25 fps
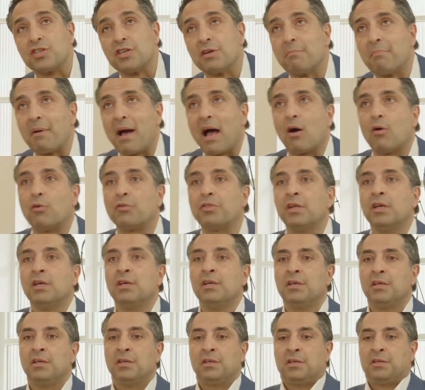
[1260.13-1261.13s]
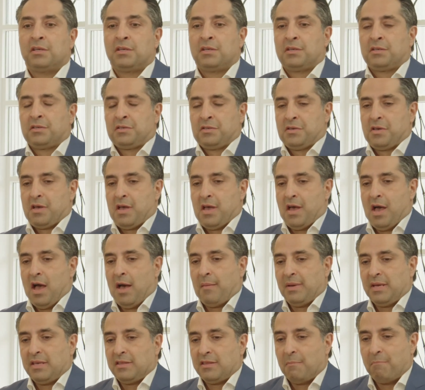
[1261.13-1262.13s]
about,
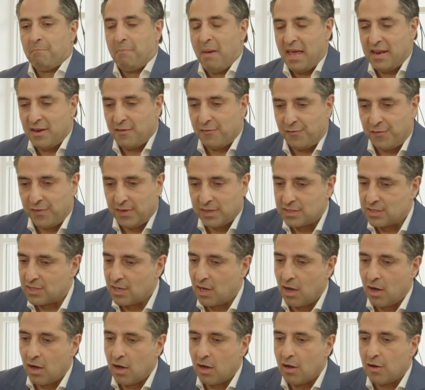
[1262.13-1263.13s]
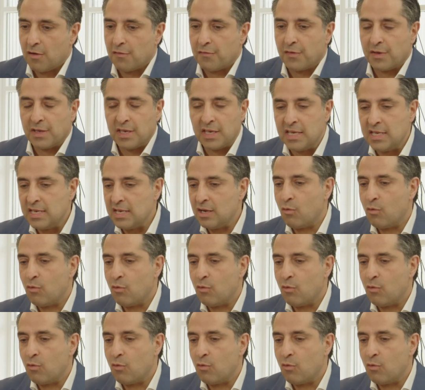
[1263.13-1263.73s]
the benefits of eating